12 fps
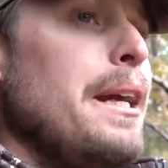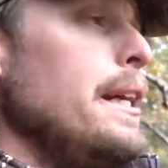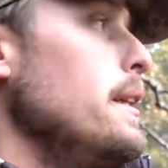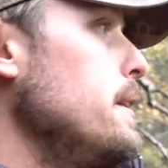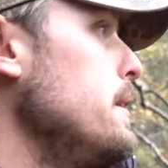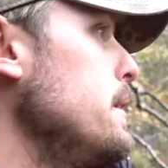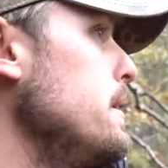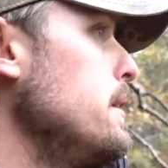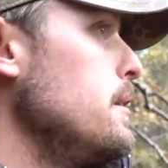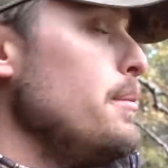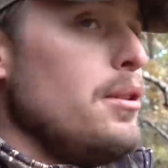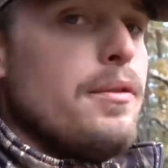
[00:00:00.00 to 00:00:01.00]
man,
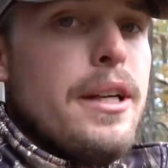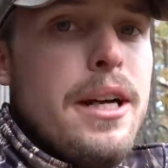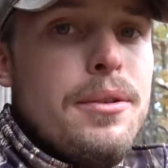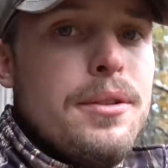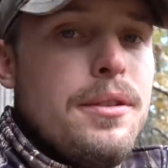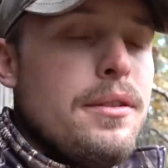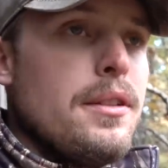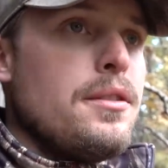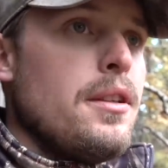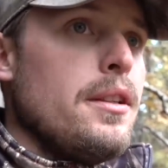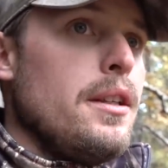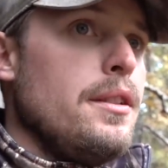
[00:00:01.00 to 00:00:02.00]
it's been over an hour since I
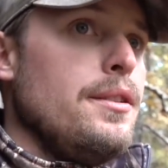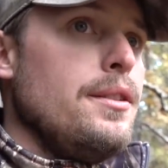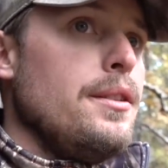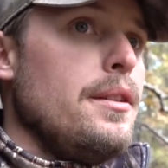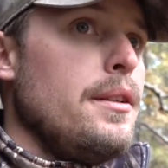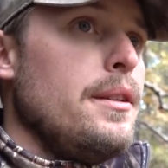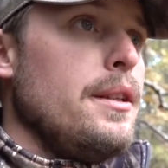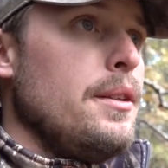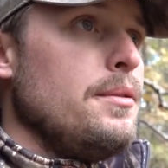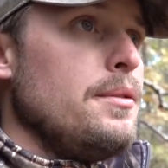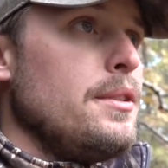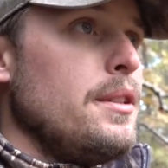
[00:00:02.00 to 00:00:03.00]
shot that deer.
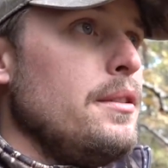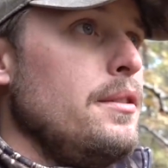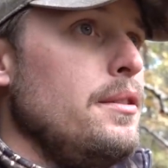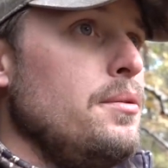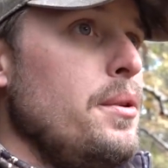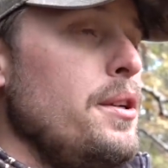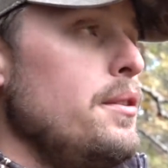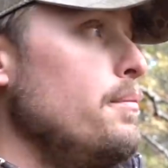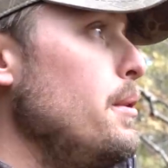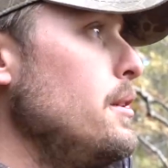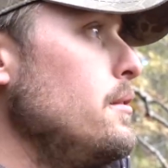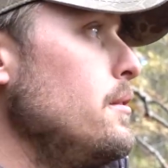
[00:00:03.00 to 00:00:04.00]
Now I'm just kind of sitting here waiting
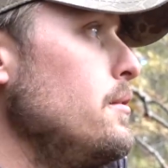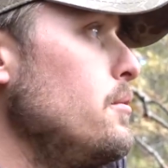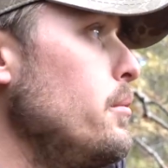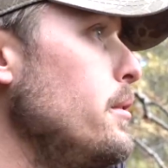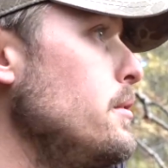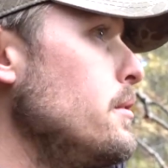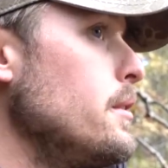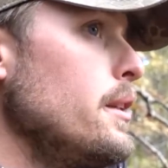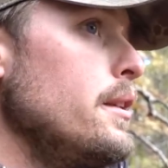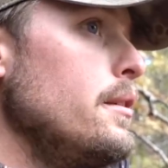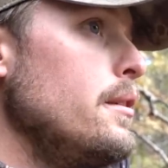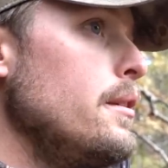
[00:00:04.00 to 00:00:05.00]
patiently for Winston to
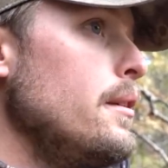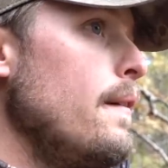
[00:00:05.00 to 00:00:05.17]
get here.